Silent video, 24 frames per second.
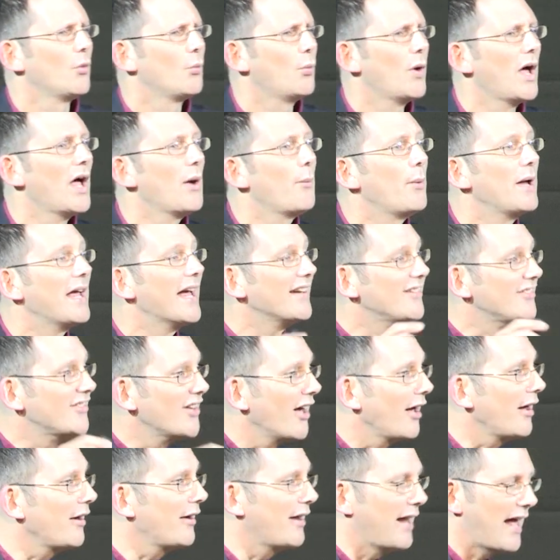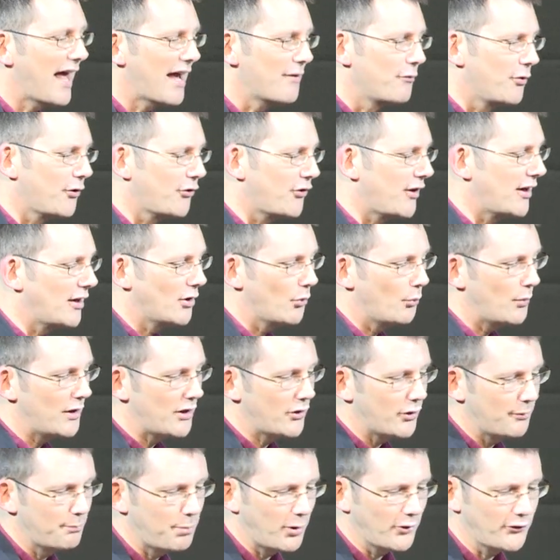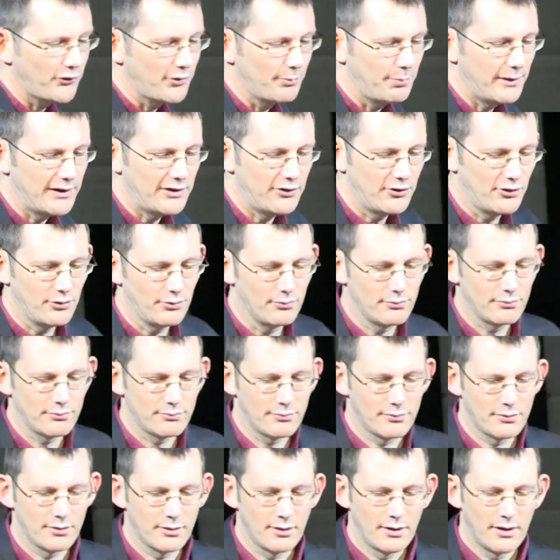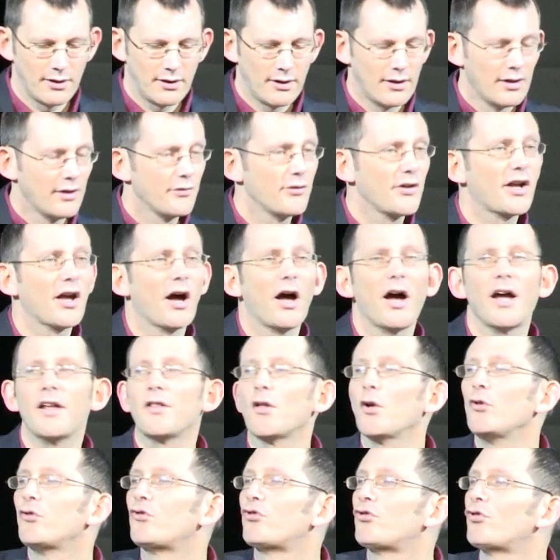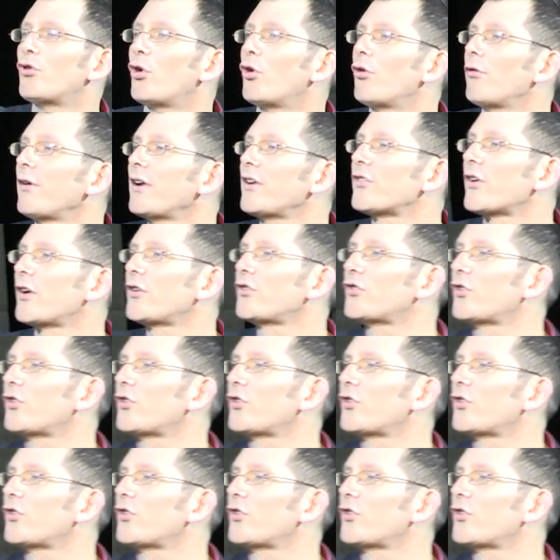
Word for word: where we had done everything that we could possibly do? The guy, those drawings